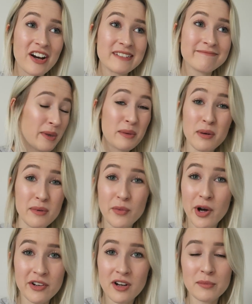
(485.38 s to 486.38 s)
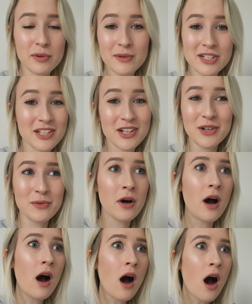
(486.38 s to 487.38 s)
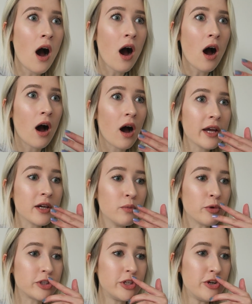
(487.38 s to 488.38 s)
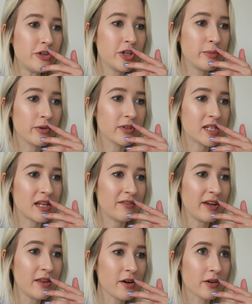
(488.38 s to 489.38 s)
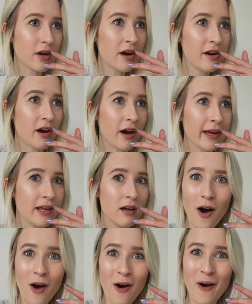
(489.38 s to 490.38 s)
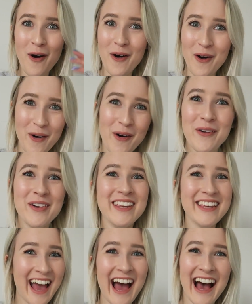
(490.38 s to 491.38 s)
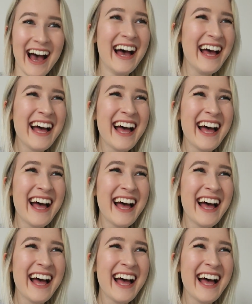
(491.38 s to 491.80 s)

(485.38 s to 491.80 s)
I? But I probably won't. I'm probably just going to... I can watch YouTube on the TV though can't I? Oh yeah!